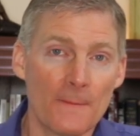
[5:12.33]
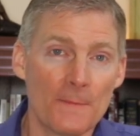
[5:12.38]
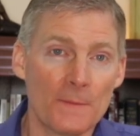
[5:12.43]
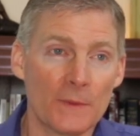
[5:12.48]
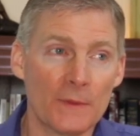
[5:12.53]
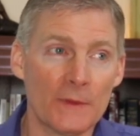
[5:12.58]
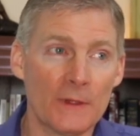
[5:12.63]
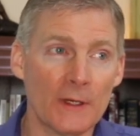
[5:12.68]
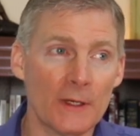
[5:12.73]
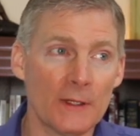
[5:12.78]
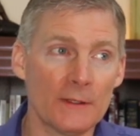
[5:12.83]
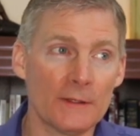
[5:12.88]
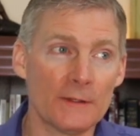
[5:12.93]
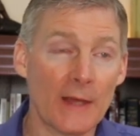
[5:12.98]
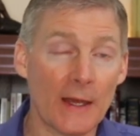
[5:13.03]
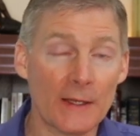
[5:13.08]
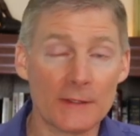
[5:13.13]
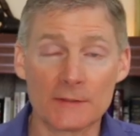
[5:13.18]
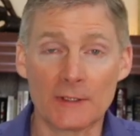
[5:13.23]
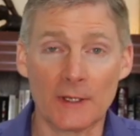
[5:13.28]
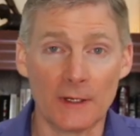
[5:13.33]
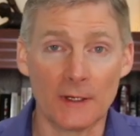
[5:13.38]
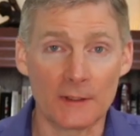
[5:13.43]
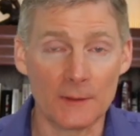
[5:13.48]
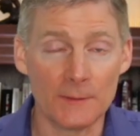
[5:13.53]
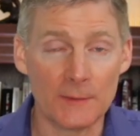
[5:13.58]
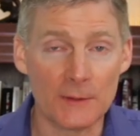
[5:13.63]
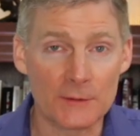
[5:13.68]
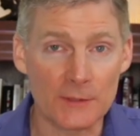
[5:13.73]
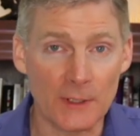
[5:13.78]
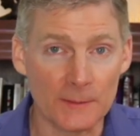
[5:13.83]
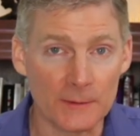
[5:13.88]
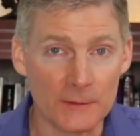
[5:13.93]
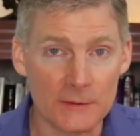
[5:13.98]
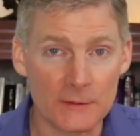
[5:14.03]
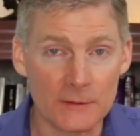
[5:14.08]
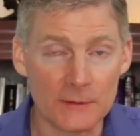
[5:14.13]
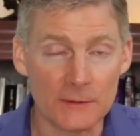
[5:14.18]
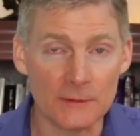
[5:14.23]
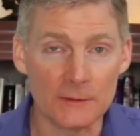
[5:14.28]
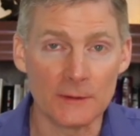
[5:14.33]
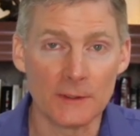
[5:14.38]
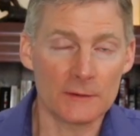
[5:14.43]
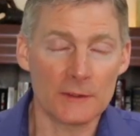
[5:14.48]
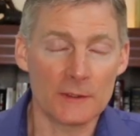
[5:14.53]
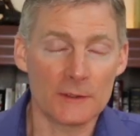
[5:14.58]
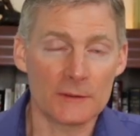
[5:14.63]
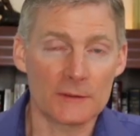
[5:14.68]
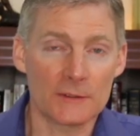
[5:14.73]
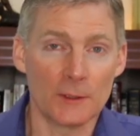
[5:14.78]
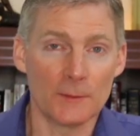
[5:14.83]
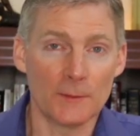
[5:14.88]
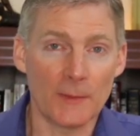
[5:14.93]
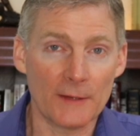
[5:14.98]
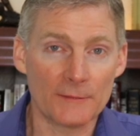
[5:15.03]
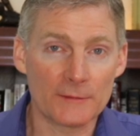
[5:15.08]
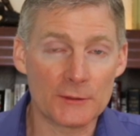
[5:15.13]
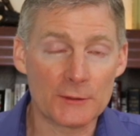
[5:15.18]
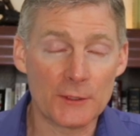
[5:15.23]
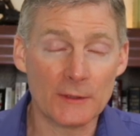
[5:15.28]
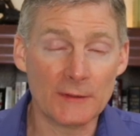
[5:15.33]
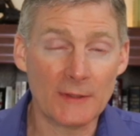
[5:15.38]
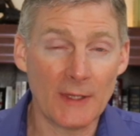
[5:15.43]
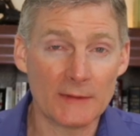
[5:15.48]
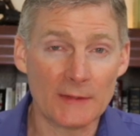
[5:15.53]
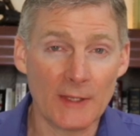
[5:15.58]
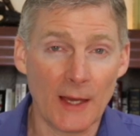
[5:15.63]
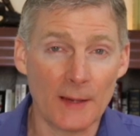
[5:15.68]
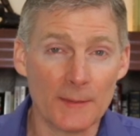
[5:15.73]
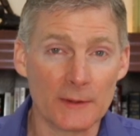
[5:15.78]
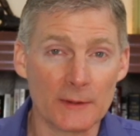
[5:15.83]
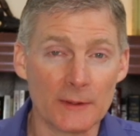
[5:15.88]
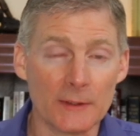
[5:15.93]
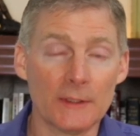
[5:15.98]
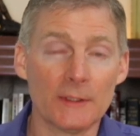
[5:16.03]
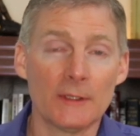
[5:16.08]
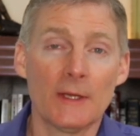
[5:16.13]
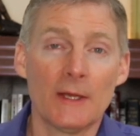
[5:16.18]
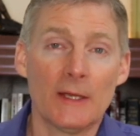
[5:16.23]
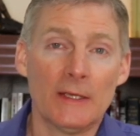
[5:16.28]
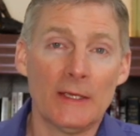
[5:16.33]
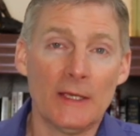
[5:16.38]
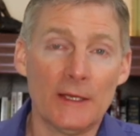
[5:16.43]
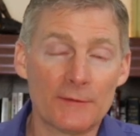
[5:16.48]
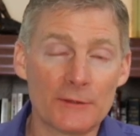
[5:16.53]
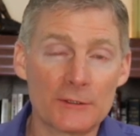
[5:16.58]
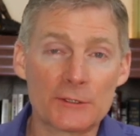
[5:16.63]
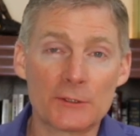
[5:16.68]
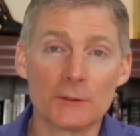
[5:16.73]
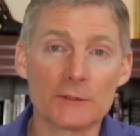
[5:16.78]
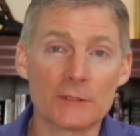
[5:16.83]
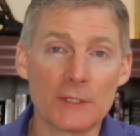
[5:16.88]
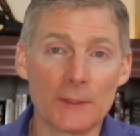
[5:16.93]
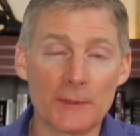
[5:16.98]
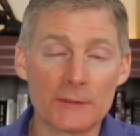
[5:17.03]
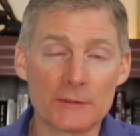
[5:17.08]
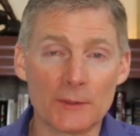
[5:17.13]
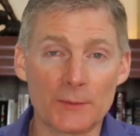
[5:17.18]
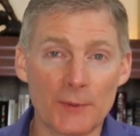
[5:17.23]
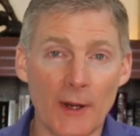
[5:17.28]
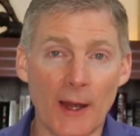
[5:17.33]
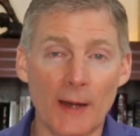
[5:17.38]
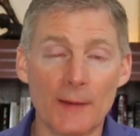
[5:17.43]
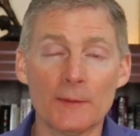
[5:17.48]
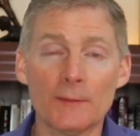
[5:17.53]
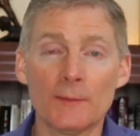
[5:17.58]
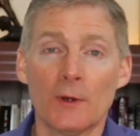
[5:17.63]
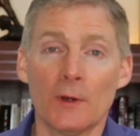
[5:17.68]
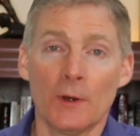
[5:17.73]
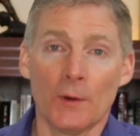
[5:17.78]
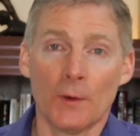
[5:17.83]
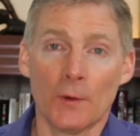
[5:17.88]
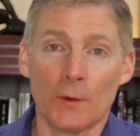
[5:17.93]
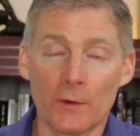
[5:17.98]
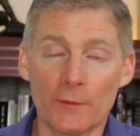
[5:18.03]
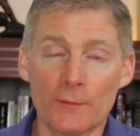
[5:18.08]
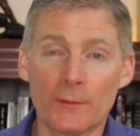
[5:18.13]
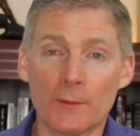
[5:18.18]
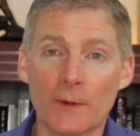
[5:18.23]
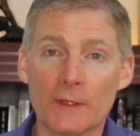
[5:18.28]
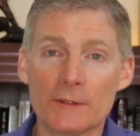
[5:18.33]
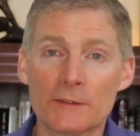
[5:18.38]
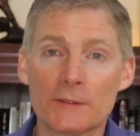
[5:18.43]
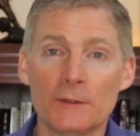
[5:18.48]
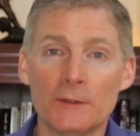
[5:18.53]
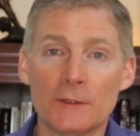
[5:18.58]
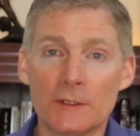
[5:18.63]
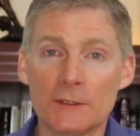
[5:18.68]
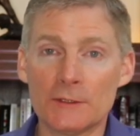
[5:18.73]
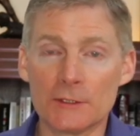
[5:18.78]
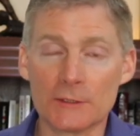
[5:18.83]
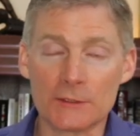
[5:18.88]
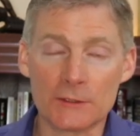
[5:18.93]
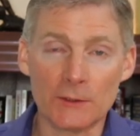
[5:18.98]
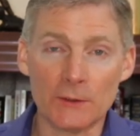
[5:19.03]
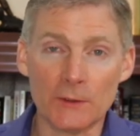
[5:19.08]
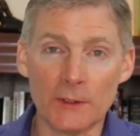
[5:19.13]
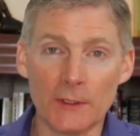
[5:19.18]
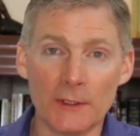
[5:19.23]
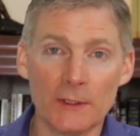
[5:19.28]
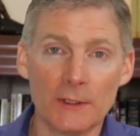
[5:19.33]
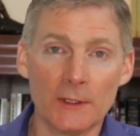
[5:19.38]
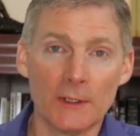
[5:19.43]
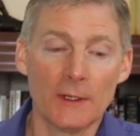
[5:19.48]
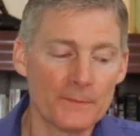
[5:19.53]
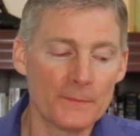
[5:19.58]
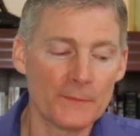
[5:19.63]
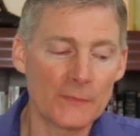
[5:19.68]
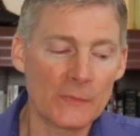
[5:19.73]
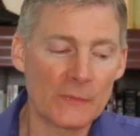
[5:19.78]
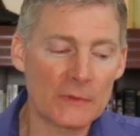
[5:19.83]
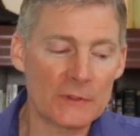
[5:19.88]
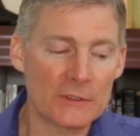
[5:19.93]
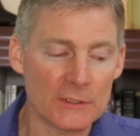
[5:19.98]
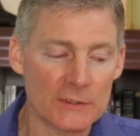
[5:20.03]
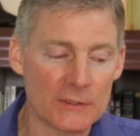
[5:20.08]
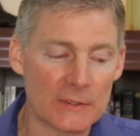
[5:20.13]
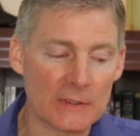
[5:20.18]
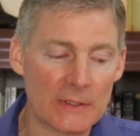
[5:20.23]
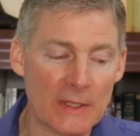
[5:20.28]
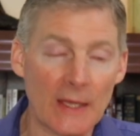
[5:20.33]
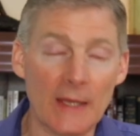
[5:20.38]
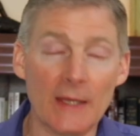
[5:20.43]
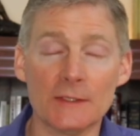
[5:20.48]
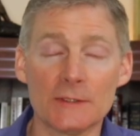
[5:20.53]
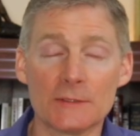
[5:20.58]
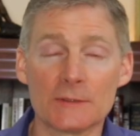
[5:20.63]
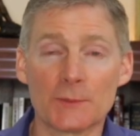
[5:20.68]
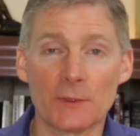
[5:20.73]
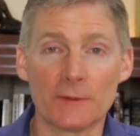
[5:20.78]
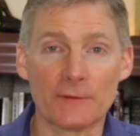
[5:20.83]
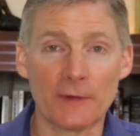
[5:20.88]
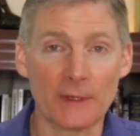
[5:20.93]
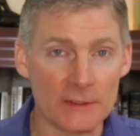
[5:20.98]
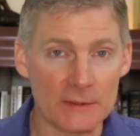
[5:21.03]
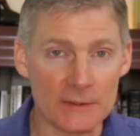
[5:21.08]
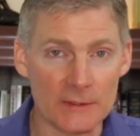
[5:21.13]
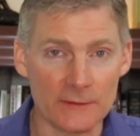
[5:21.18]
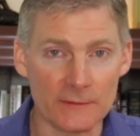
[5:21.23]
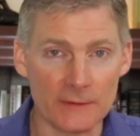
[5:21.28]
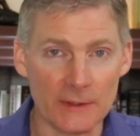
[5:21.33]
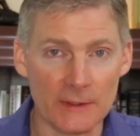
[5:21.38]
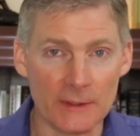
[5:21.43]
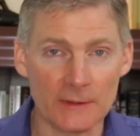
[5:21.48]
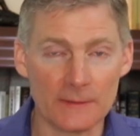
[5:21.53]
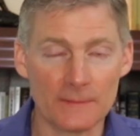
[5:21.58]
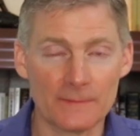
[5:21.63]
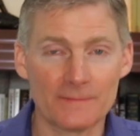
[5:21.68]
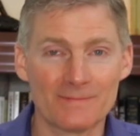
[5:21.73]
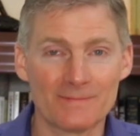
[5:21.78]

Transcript: then that scar can be trouble too. So you may have to treat that topically if it shows up as a problem, or if you want to, you can just do it just in case preventatively.